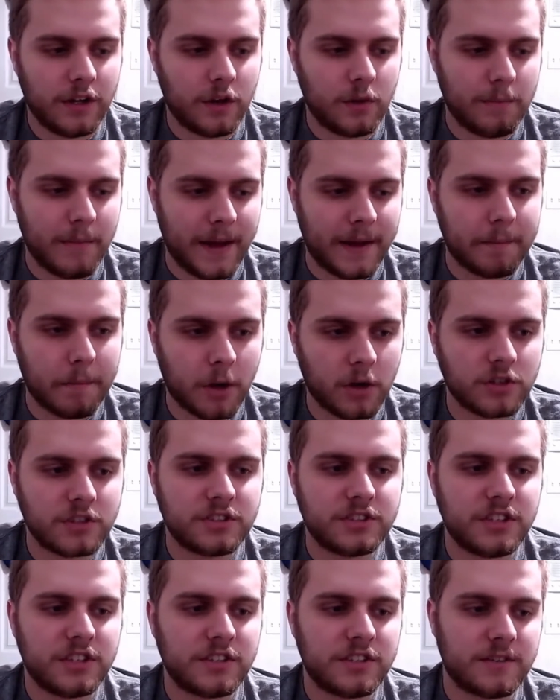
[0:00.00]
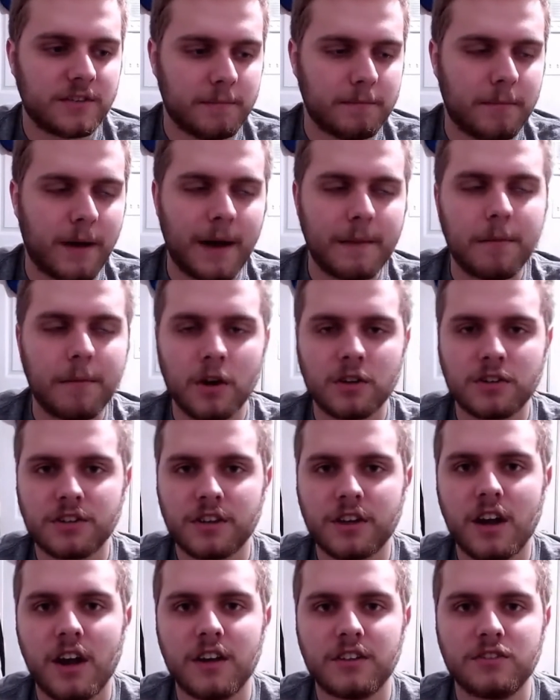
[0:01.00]
make purchases and buy parts of
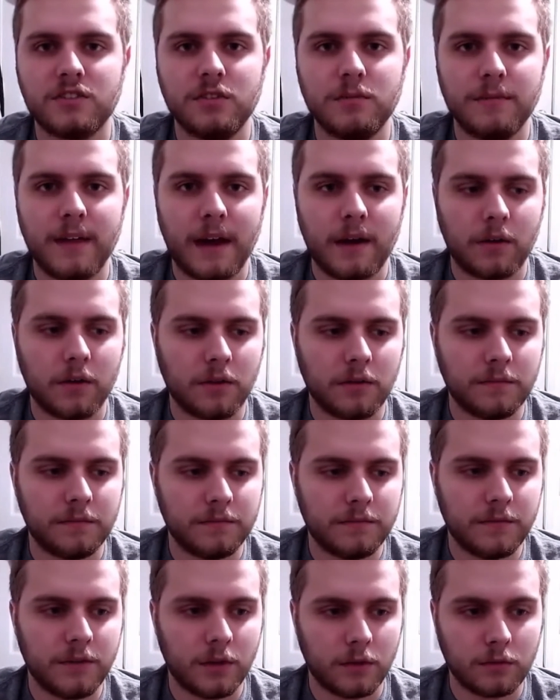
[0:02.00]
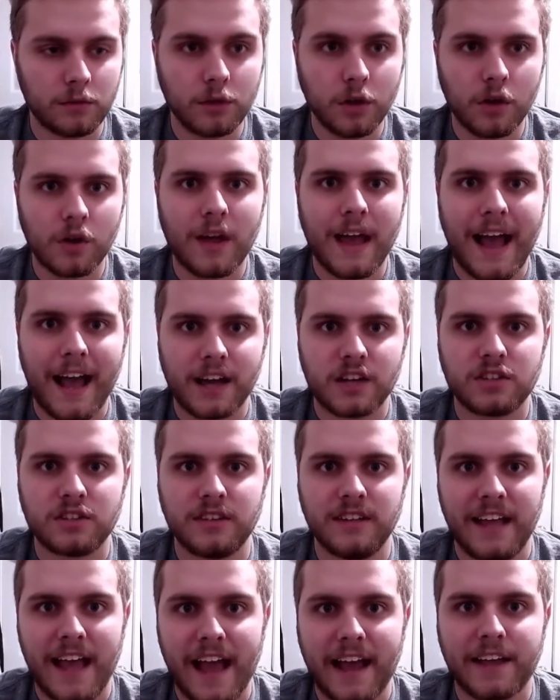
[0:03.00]
the costume that'll, look
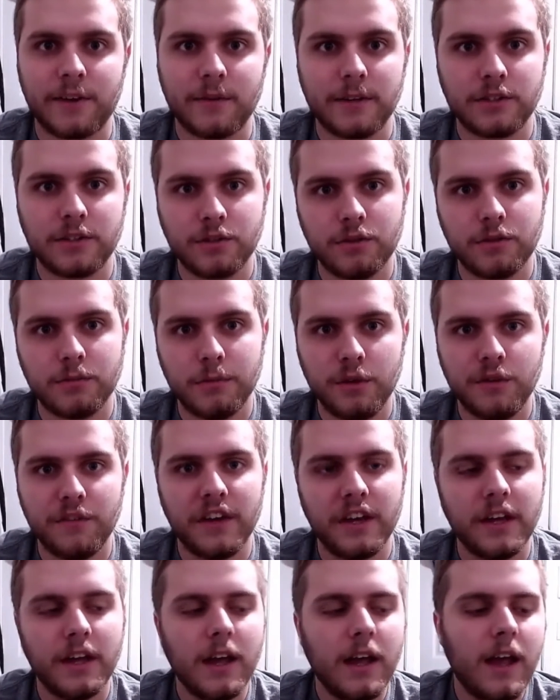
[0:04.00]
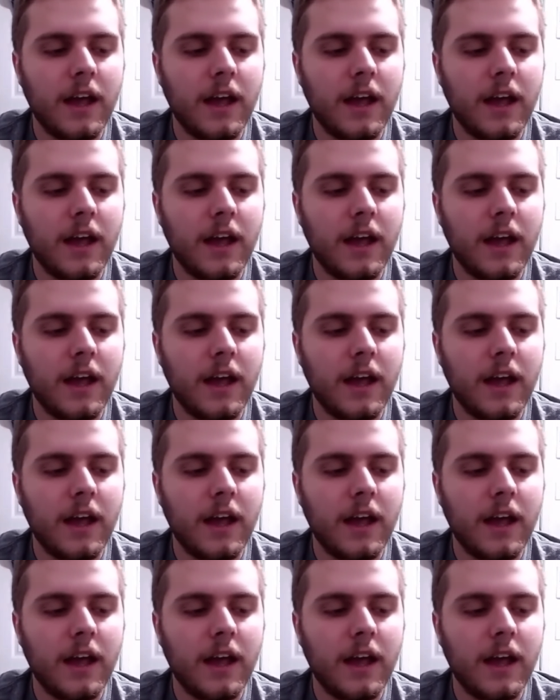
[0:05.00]
actually accurate to the movie